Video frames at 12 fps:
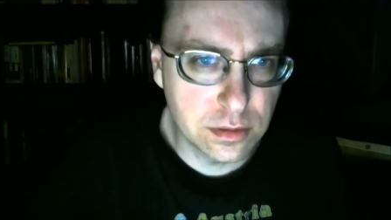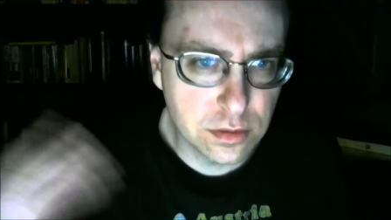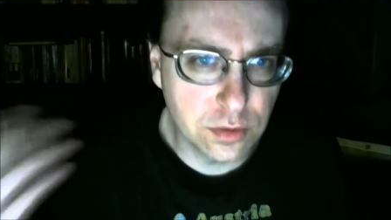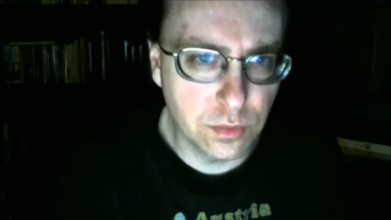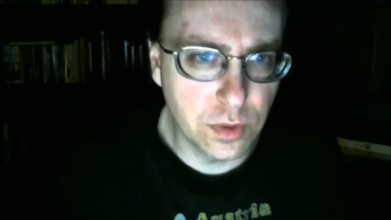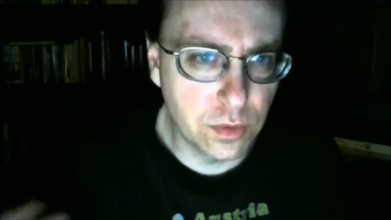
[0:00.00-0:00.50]

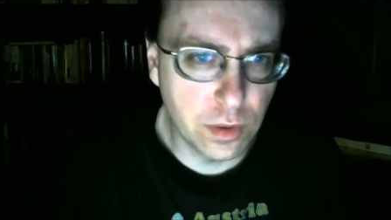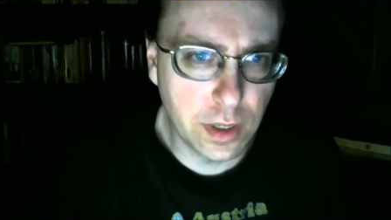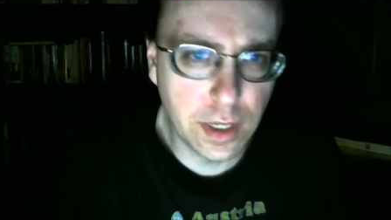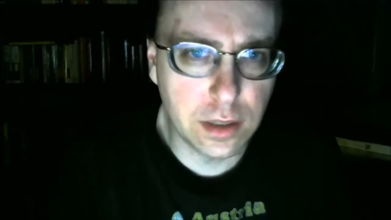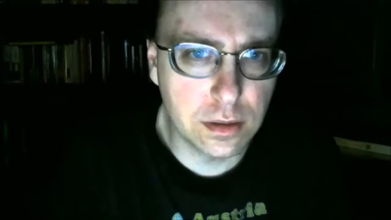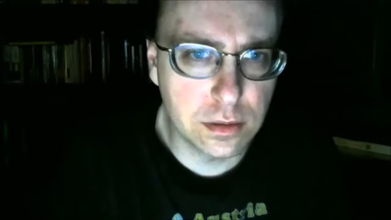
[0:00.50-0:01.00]
to
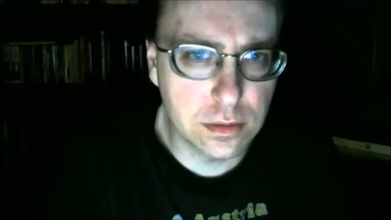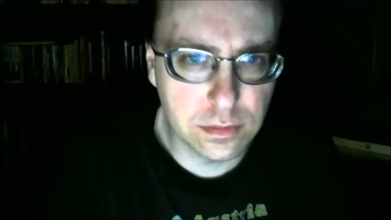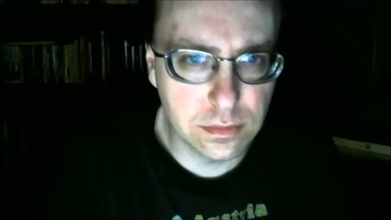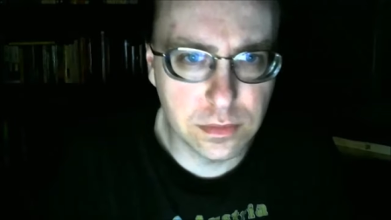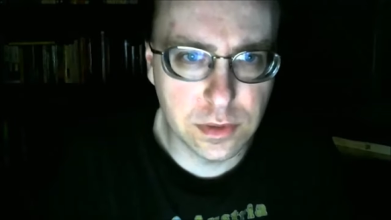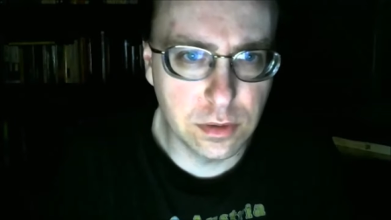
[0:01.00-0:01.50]
recreate,
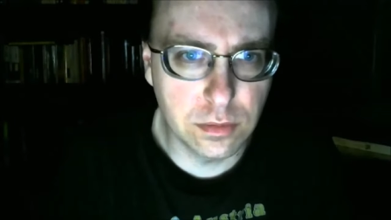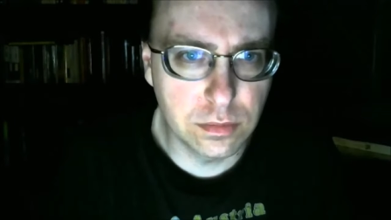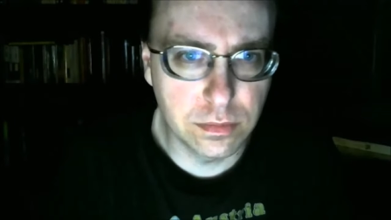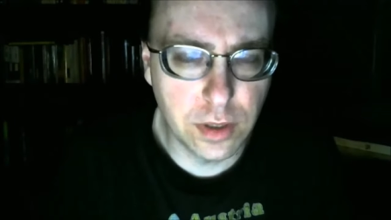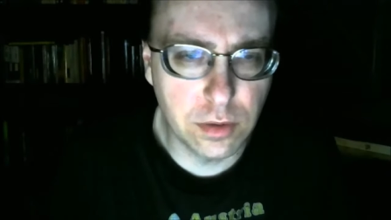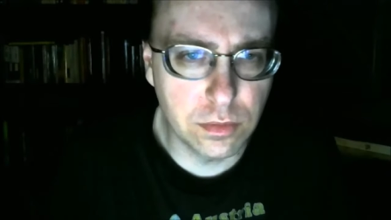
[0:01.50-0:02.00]
so
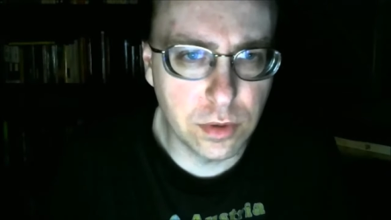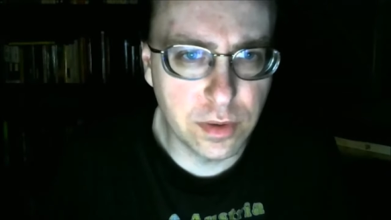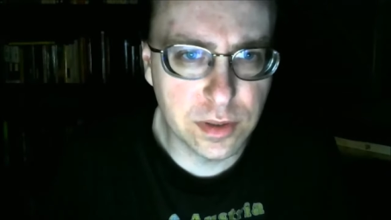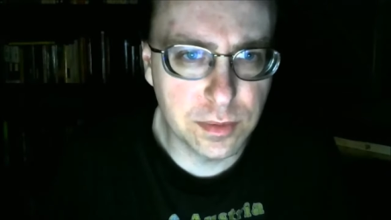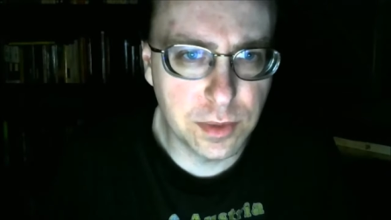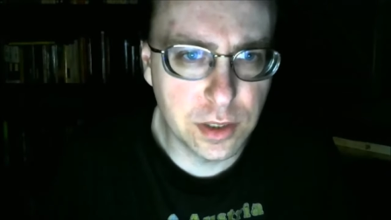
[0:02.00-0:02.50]
no no
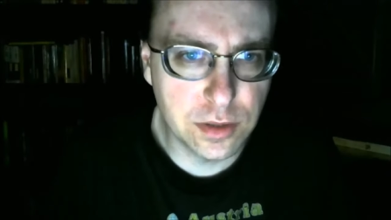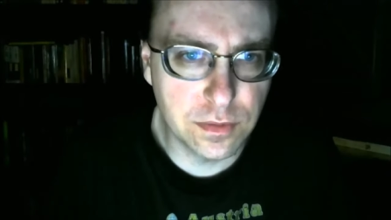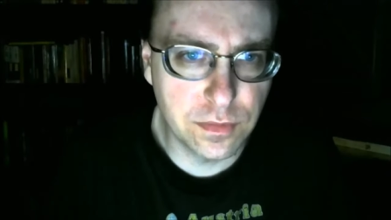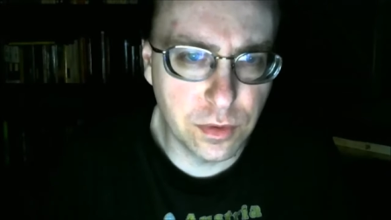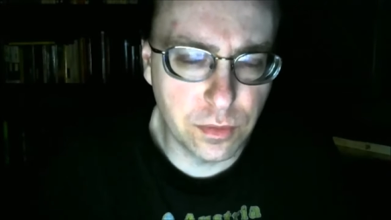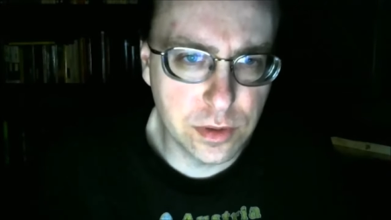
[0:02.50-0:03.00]
explanation
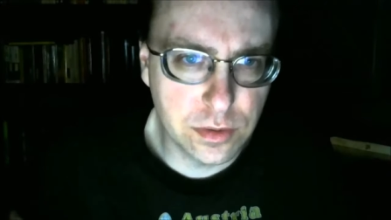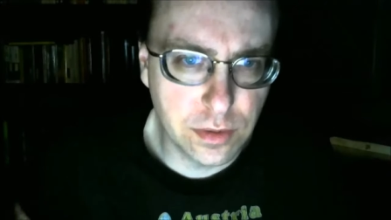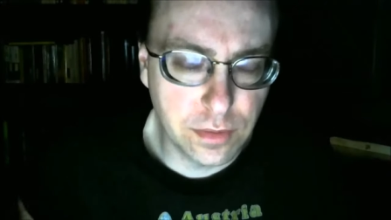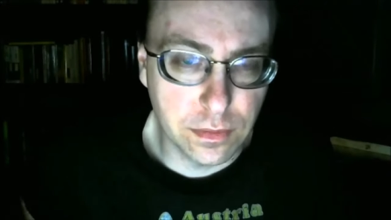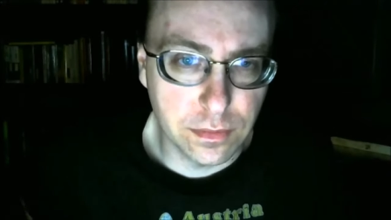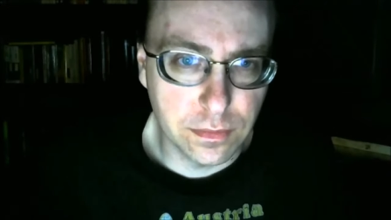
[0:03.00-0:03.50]
for it
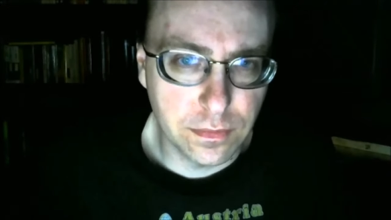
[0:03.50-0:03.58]
whatsoever.